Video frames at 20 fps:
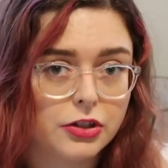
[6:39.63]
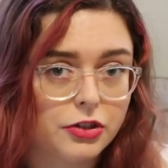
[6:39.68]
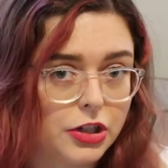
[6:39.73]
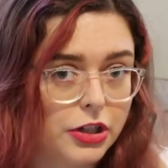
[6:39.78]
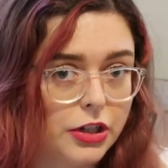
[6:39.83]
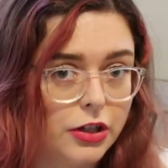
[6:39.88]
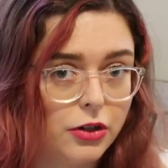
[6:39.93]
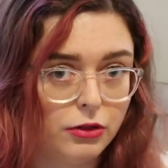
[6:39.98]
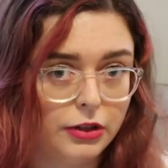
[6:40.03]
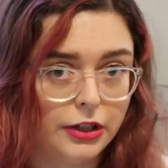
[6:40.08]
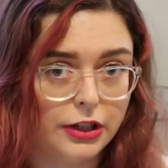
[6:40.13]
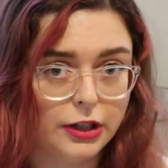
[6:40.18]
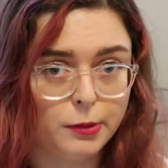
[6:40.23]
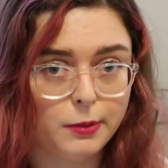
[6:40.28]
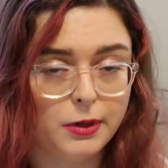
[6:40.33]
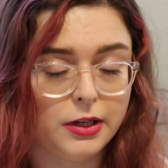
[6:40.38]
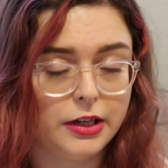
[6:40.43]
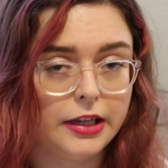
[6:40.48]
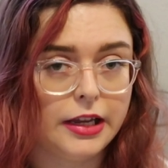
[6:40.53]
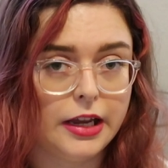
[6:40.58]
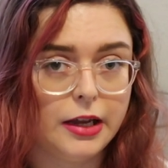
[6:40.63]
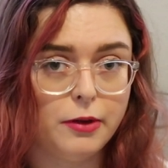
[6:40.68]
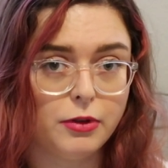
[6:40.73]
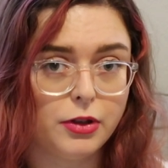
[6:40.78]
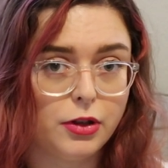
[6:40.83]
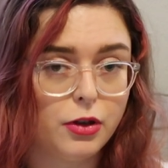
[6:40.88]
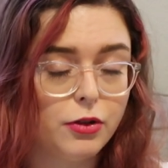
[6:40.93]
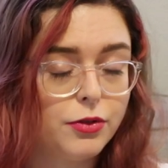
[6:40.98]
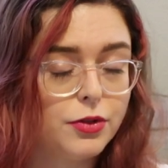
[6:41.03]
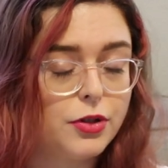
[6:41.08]
She can only communicate
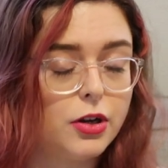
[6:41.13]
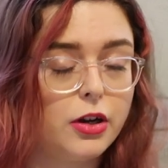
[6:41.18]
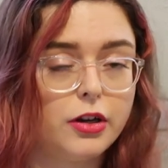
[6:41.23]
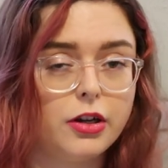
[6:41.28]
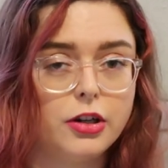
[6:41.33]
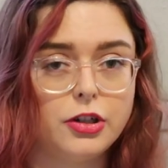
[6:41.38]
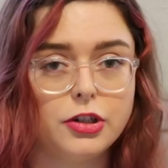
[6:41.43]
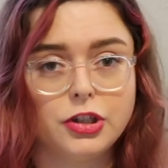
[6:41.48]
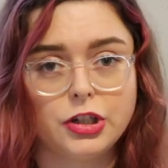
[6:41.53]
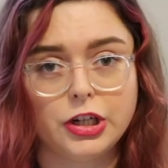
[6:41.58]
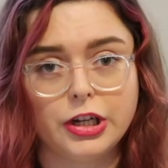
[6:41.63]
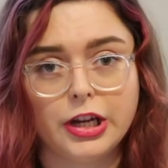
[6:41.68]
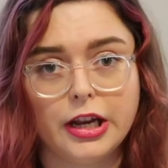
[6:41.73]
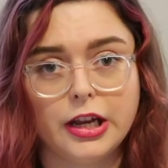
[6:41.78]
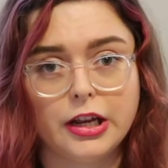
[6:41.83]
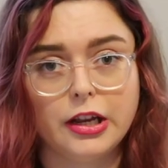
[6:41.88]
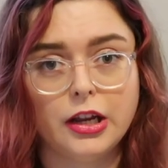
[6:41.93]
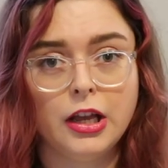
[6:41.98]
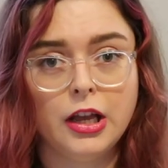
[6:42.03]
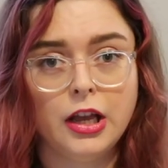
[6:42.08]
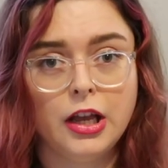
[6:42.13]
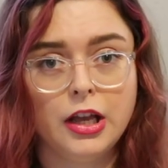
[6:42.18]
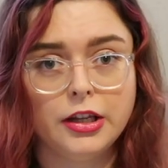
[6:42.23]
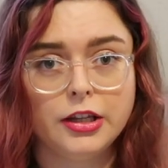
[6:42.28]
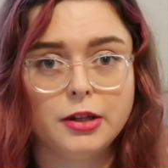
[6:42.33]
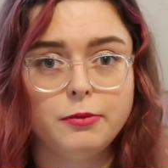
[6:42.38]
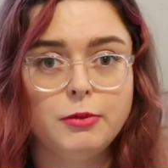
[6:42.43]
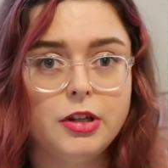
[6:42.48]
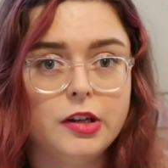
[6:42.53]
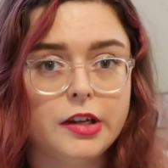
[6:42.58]
with ghost talkers. She can't
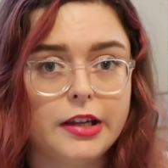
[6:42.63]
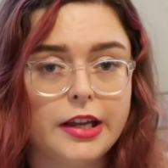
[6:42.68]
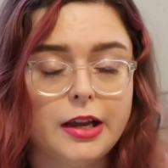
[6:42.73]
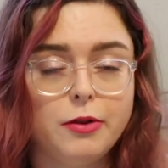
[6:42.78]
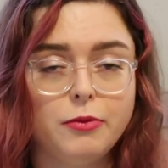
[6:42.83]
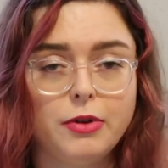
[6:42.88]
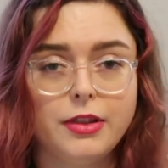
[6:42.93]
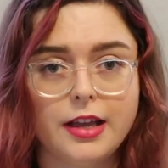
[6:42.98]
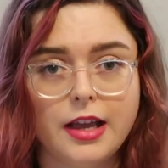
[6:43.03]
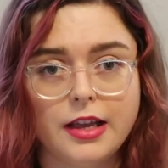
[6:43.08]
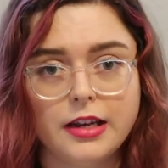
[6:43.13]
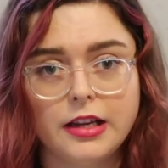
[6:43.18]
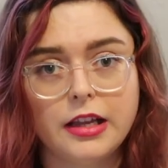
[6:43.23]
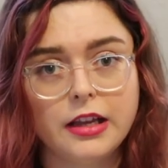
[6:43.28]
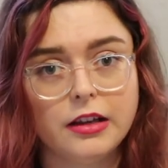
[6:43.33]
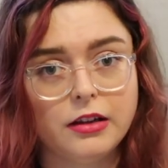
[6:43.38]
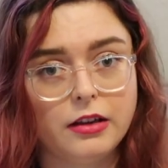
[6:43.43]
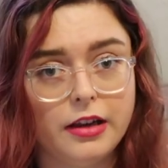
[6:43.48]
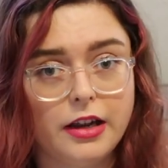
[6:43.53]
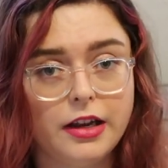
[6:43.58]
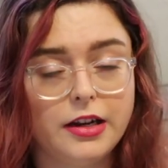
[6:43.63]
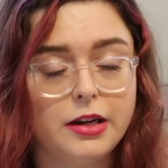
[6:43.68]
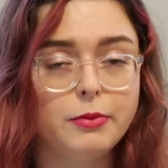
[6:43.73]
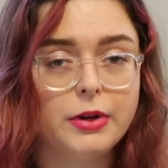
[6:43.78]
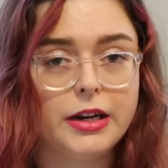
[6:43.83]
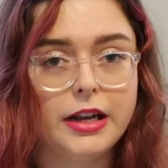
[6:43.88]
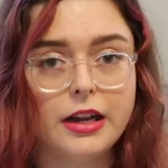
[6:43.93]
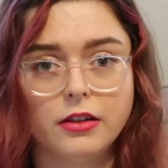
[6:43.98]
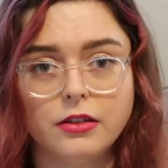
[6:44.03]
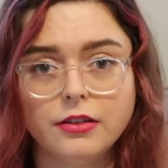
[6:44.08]
communicate with any
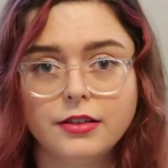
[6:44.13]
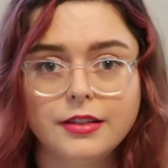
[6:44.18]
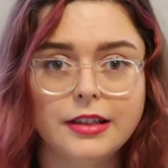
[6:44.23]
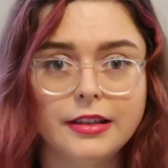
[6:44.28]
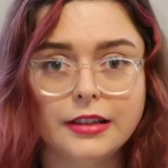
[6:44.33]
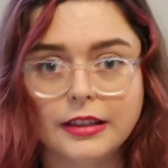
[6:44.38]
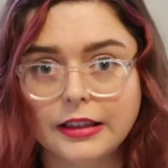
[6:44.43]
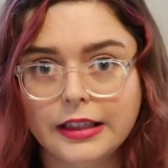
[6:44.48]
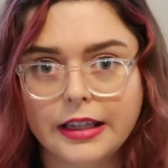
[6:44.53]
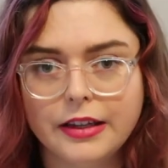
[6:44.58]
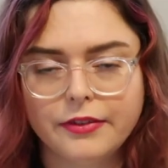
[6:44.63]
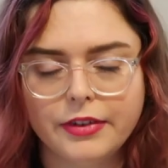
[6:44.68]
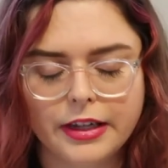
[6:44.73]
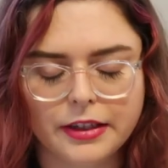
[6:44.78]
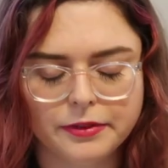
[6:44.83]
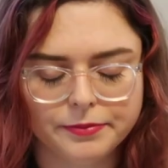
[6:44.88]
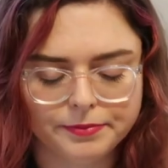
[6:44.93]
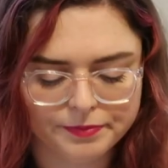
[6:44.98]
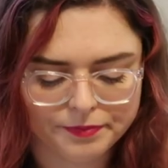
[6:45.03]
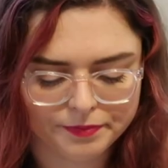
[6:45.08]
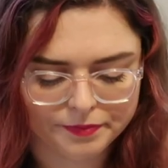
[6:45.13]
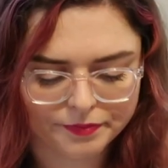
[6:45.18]
anyone else in the living.